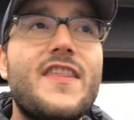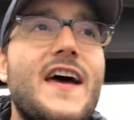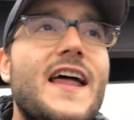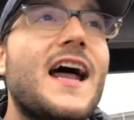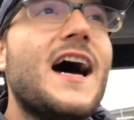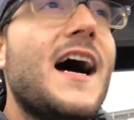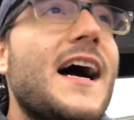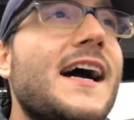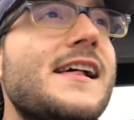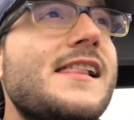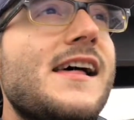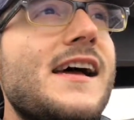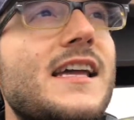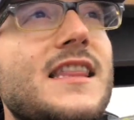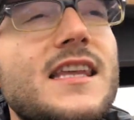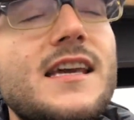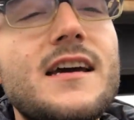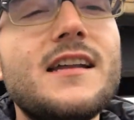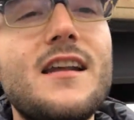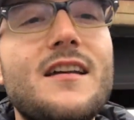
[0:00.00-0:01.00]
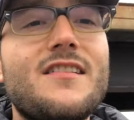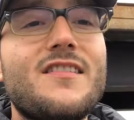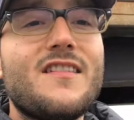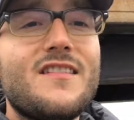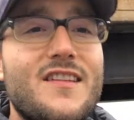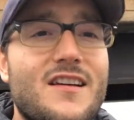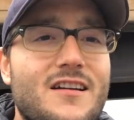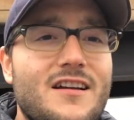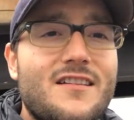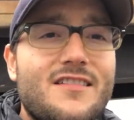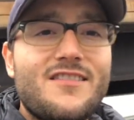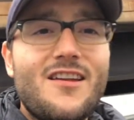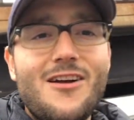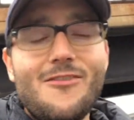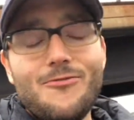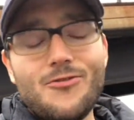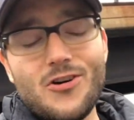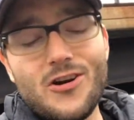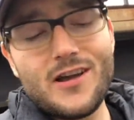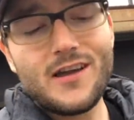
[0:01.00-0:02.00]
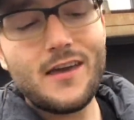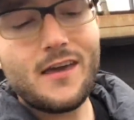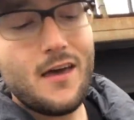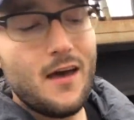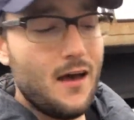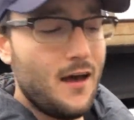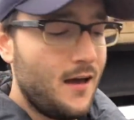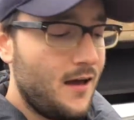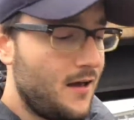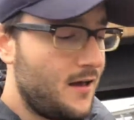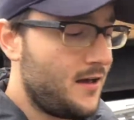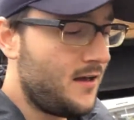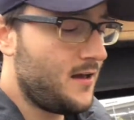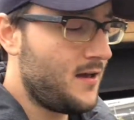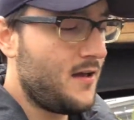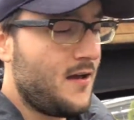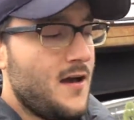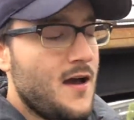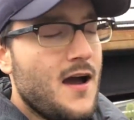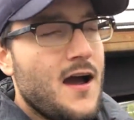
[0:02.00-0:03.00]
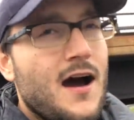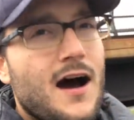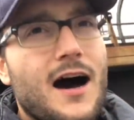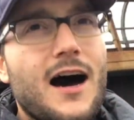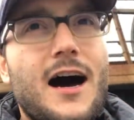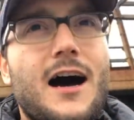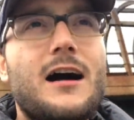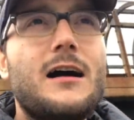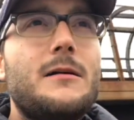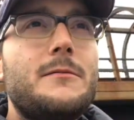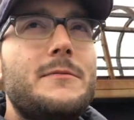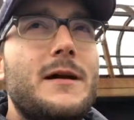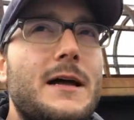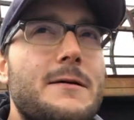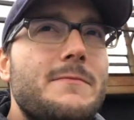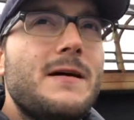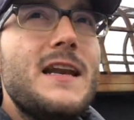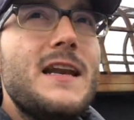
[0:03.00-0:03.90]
that highlight the unnecessary suffering, and